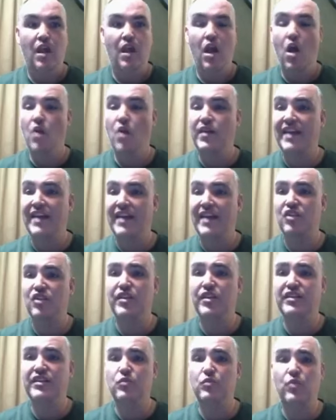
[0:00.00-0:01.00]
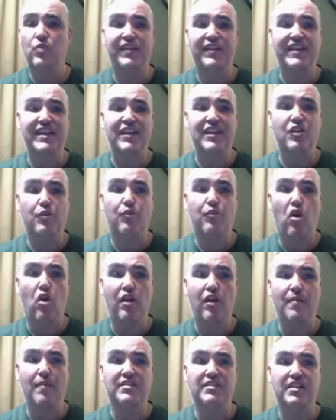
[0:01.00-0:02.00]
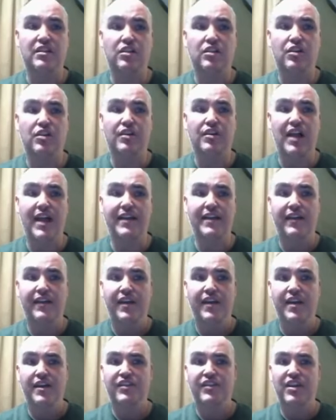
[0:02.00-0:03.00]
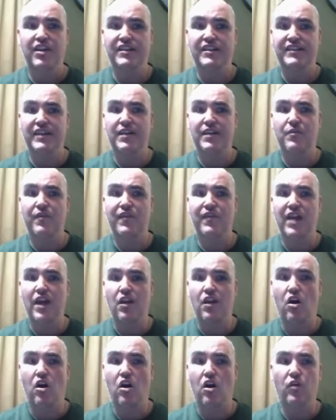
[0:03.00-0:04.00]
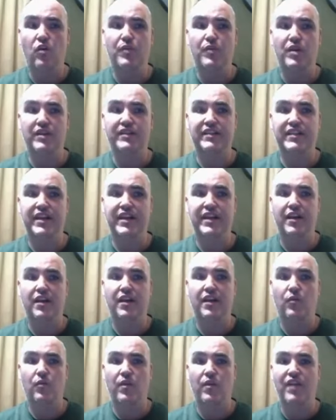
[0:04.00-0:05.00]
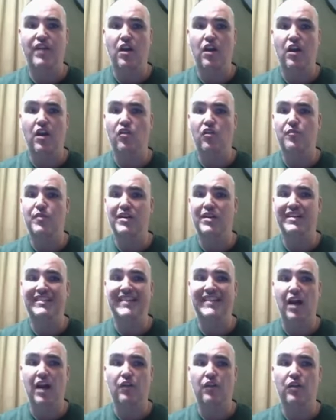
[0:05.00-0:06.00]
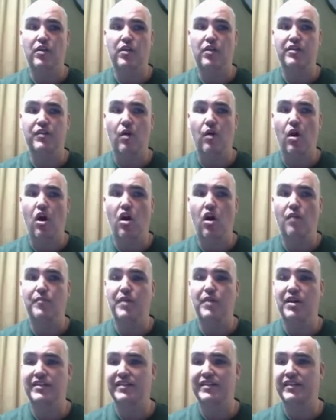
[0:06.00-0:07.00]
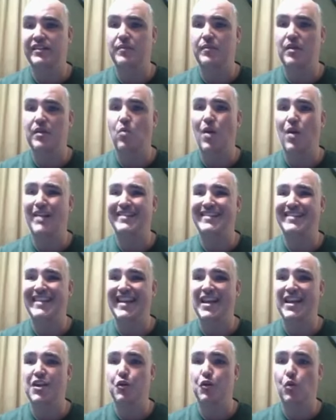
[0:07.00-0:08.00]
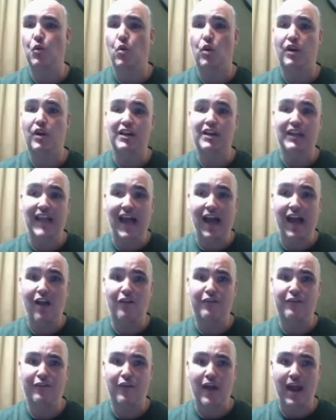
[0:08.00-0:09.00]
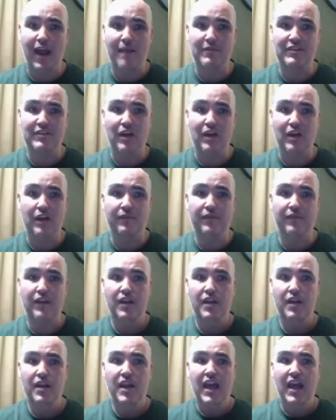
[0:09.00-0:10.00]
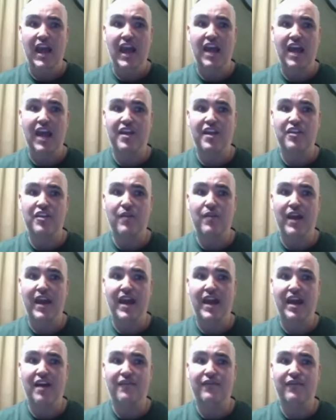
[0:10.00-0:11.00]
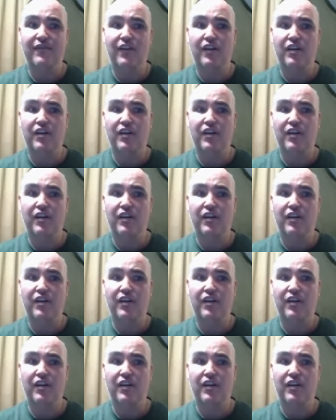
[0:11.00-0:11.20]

Okay, so this is what the Kindle program is going to look like. So you see we've got all the books here. We've got all the books downloaded. So all books is going to be what's in your cloud for Amazon. And then you have